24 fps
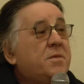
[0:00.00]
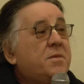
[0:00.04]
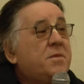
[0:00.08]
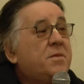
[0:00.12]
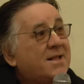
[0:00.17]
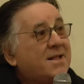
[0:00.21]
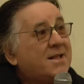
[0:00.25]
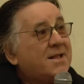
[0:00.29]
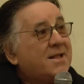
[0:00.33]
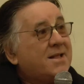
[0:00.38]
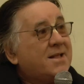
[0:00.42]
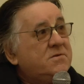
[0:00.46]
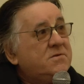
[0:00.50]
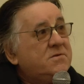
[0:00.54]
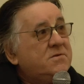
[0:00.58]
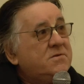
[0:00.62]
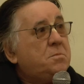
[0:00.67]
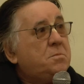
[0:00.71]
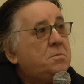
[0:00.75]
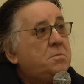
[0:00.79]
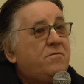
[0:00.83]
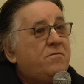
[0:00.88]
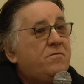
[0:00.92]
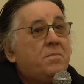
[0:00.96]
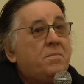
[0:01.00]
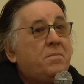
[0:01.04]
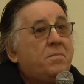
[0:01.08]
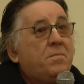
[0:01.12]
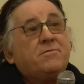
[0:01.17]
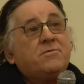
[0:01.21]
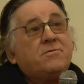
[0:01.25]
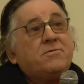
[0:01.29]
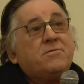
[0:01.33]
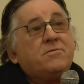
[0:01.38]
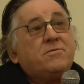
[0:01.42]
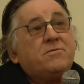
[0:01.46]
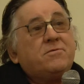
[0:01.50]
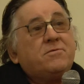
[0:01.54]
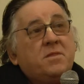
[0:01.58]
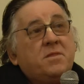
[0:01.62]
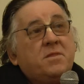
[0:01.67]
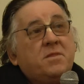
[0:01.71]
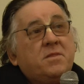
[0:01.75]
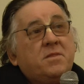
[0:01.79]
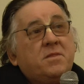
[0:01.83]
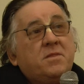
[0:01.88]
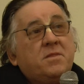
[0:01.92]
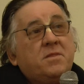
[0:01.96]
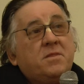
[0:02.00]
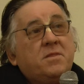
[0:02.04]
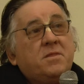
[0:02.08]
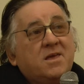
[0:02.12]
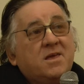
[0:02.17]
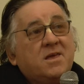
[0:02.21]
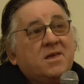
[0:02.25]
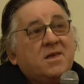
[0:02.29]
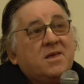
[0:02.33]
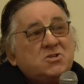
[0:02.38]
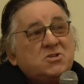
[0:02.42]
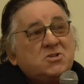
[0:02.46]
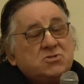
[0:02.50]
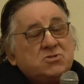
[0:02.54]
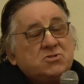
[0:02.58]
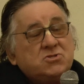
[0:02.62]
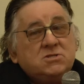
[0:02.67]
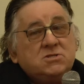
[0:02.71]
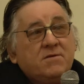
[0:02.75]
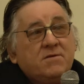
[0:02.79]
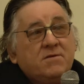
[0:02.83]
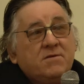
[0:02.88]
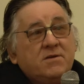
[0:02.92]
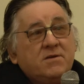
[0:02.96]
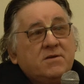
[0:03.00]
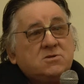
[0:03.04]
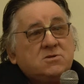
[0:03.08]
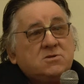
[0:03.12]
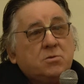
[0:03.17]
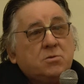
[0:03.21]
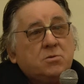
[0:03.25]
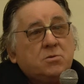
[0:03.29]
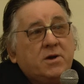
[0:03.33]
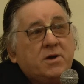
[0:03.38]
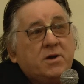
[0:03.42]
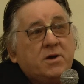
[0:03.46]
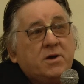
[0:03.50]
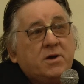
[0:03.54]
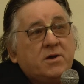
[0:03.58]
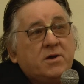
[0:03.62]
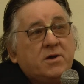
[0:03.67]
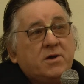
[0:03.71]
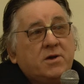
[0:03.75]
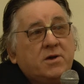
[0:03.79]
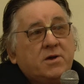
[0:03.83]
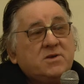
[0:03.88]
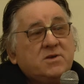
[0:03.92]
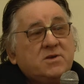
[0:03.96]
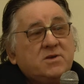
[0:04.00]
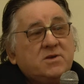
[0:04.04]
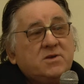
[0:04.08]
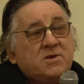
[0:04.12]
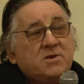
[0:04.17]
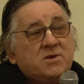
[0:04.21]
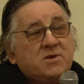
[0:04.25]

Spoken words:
perhaps some of the instructions he's given to us, each in their personal